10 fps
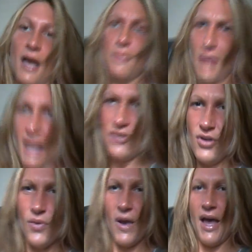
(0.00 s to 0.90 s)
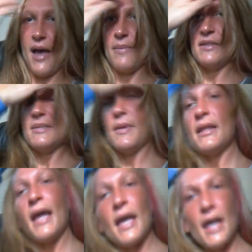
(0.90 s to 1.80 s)
Um, I don't know why it happens,
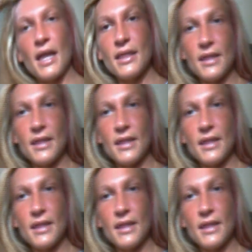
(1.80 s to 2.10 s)
but like